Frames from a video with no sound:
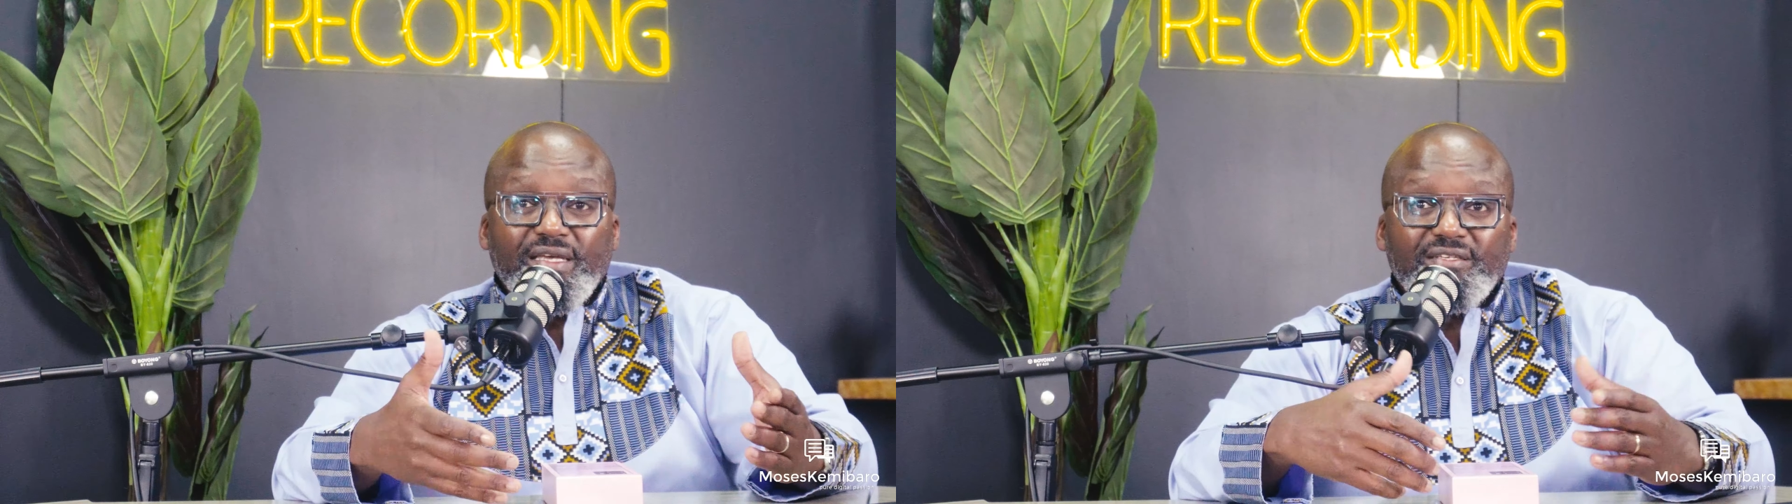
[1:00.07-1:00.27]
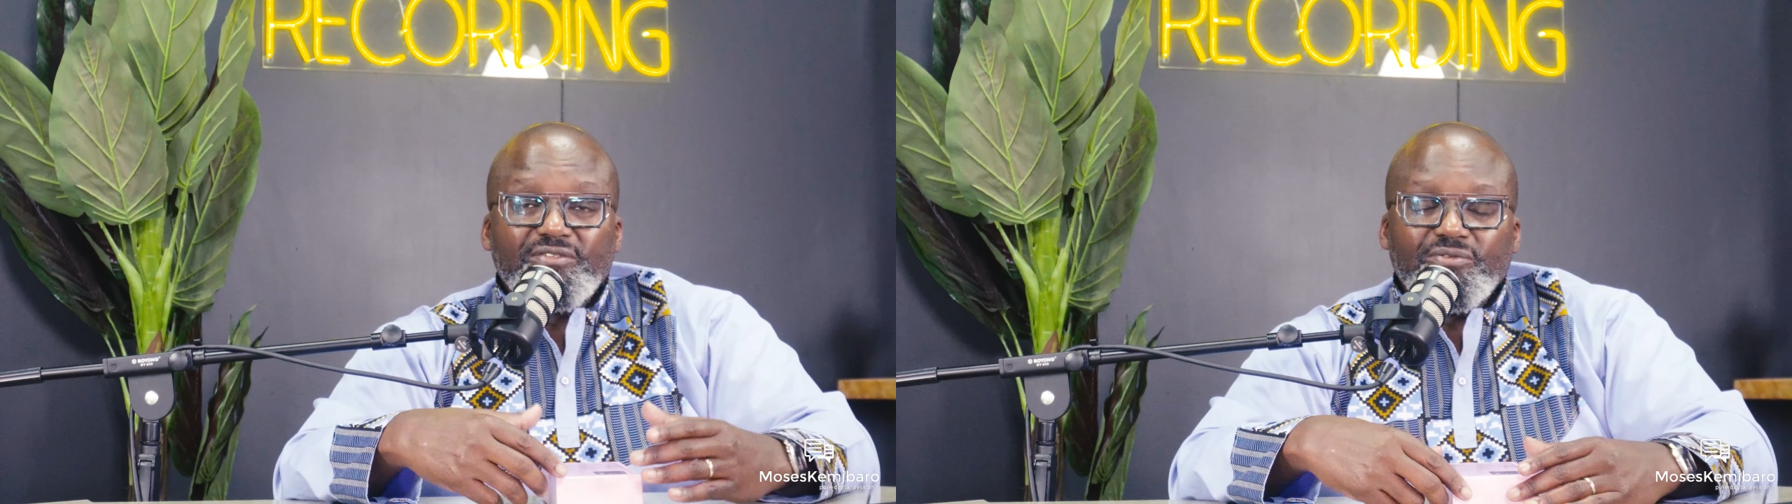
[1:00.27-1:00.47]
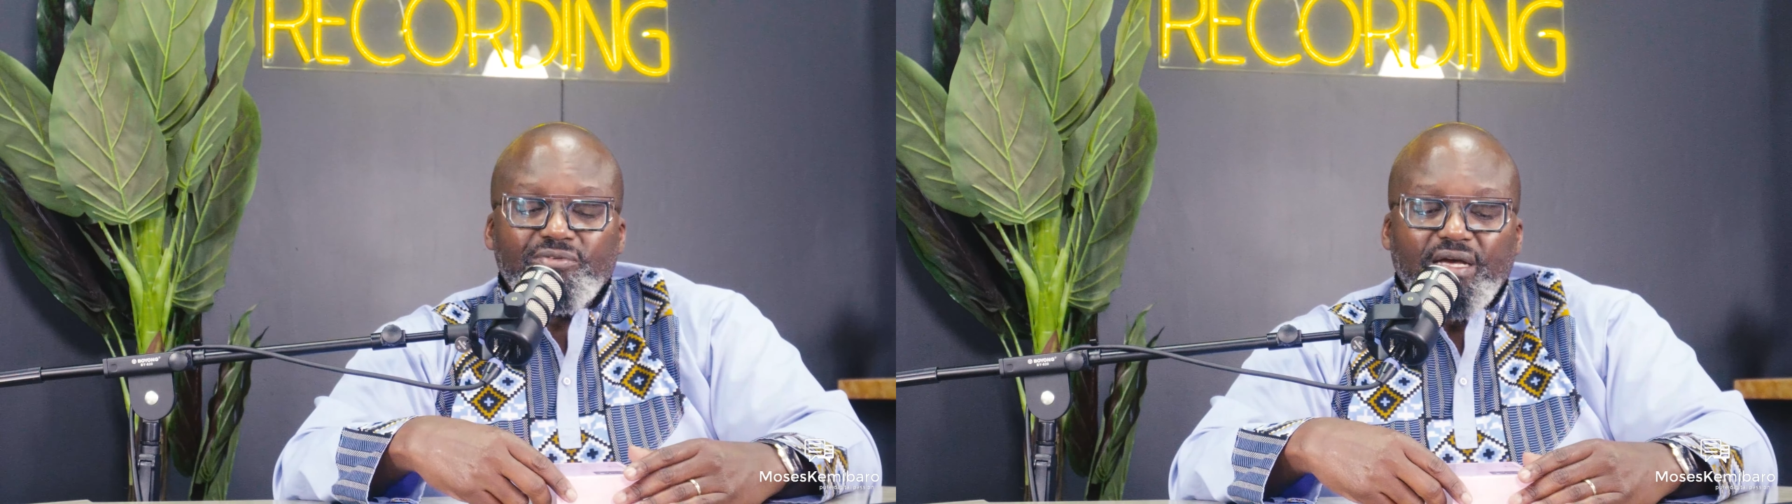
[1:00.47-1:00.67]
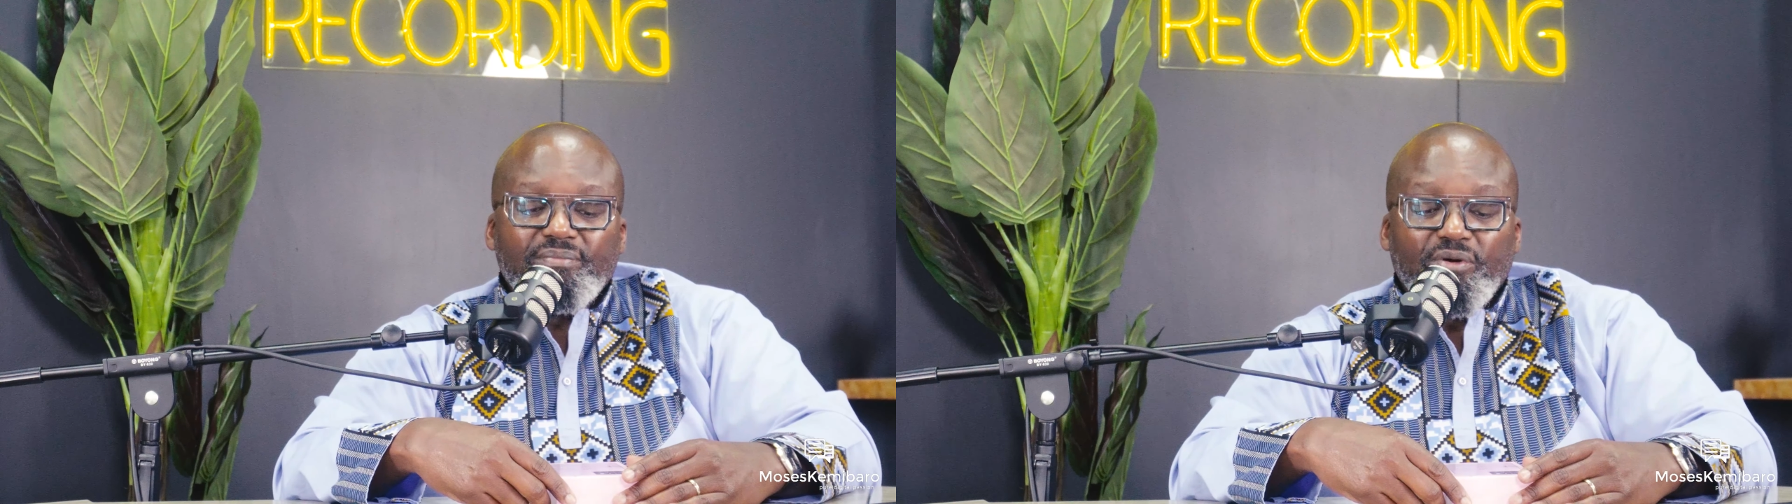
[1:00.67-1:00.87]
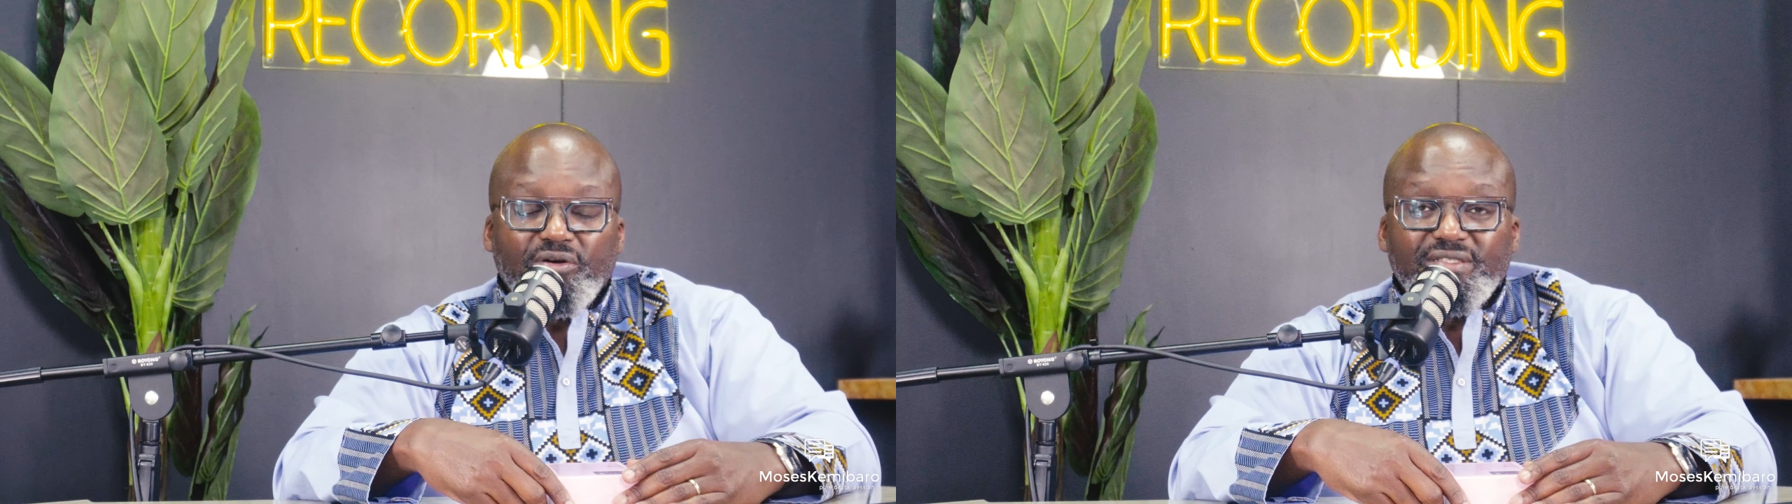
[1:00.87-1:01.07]
get to
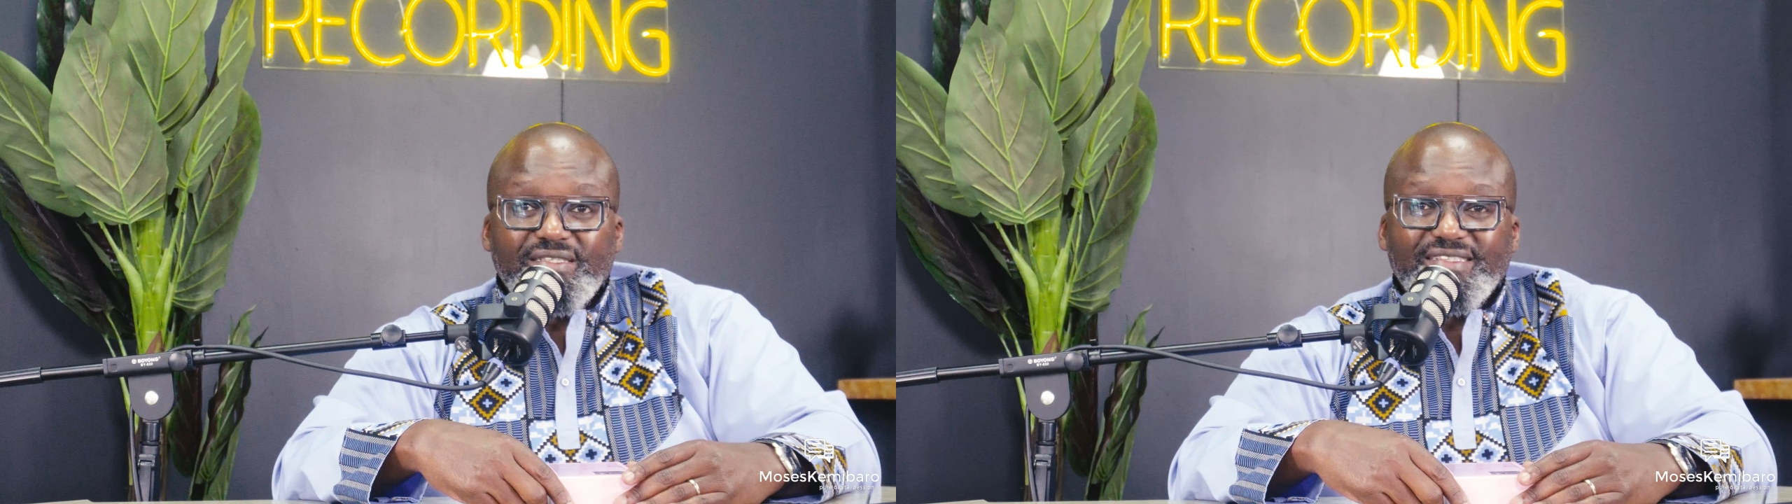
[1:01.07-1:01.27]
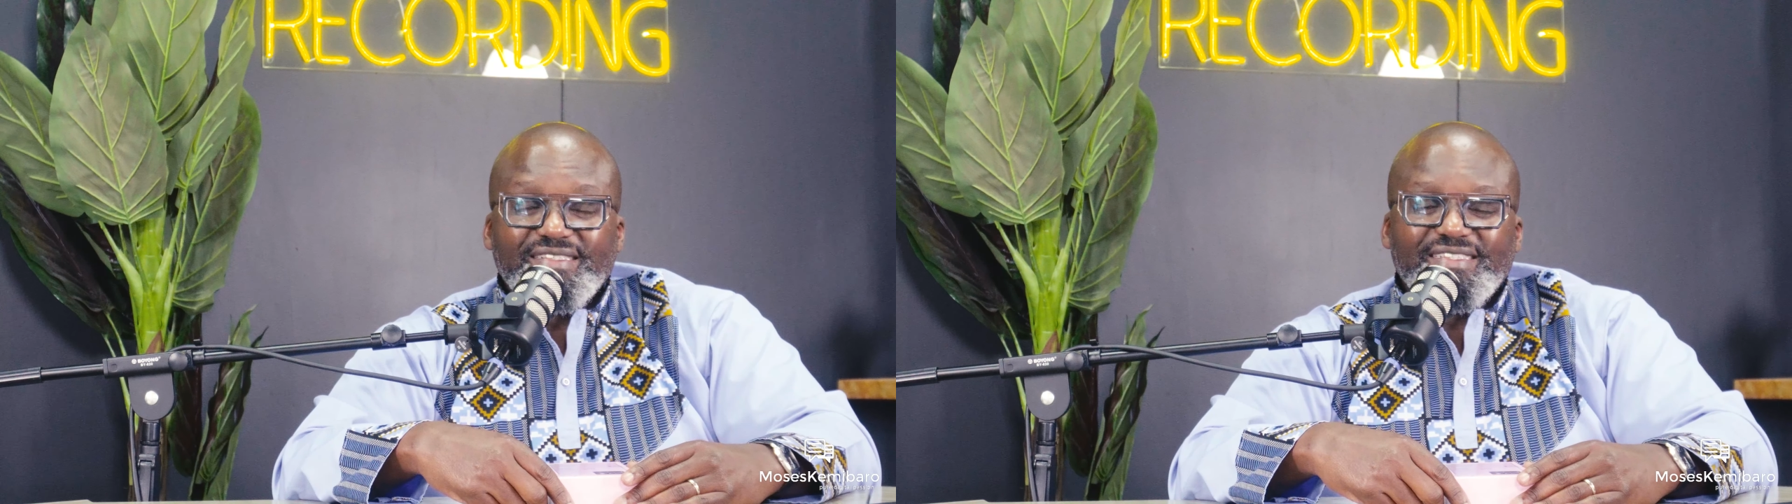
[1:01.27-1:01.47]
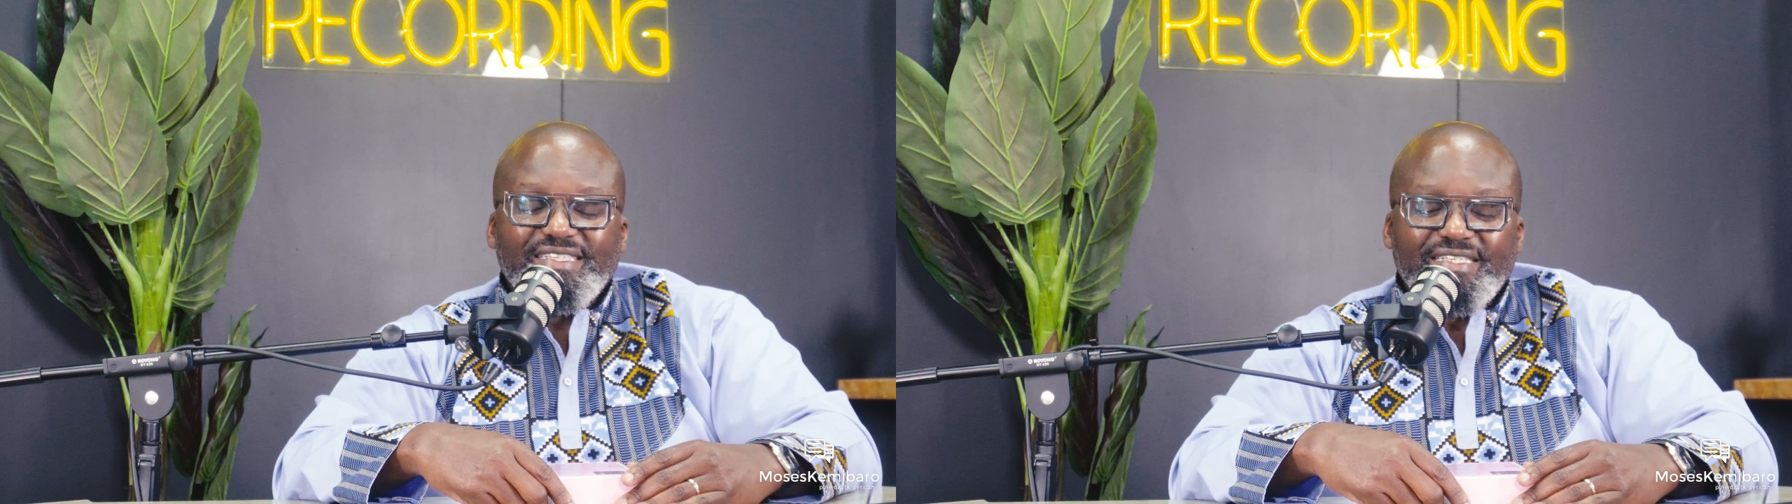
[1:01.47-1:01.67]
unbox it and see